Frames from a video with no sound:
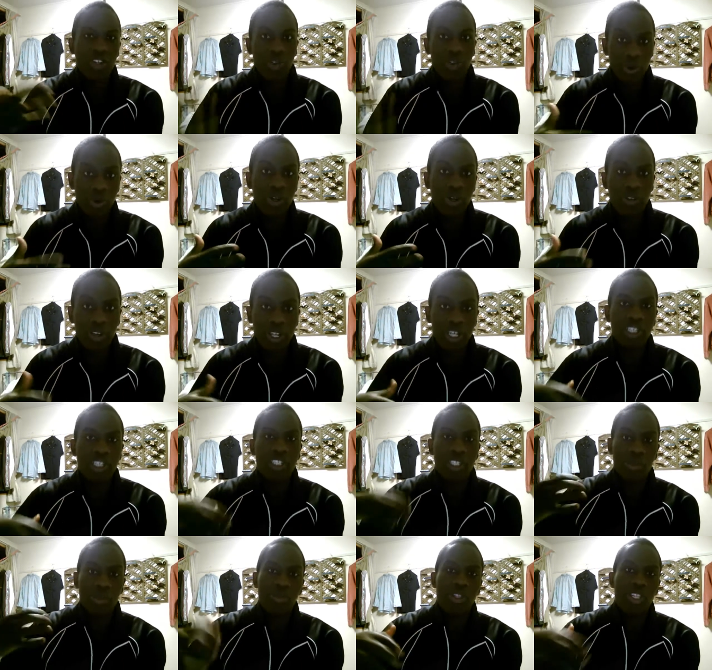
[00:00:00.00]
to grow your
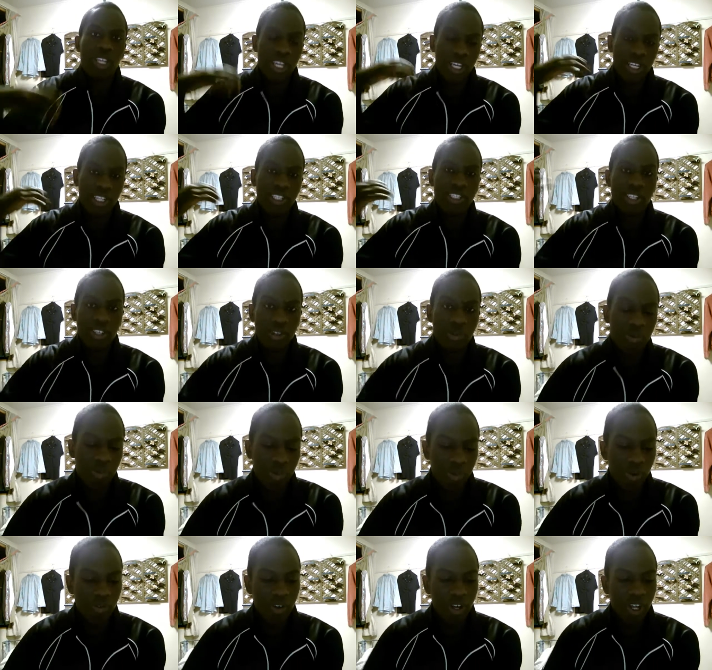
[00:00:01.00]
relationship with the kids and you
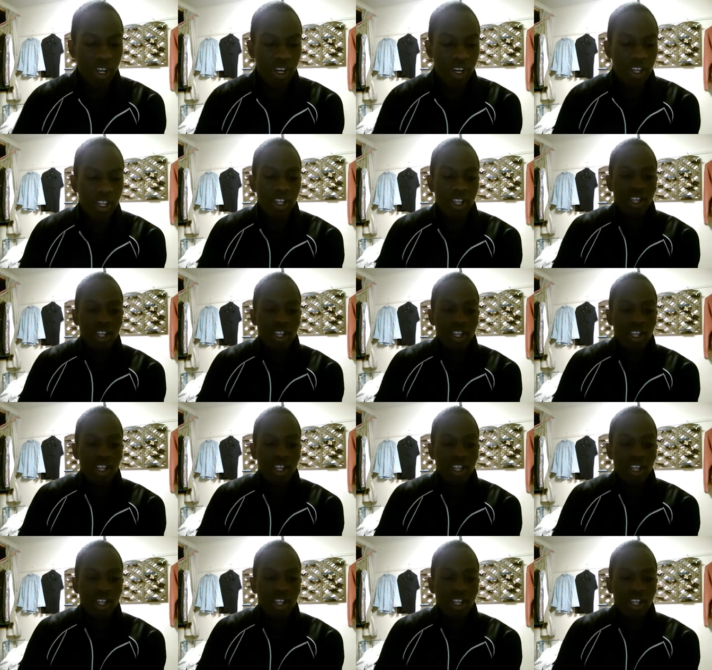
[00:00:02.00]
move on.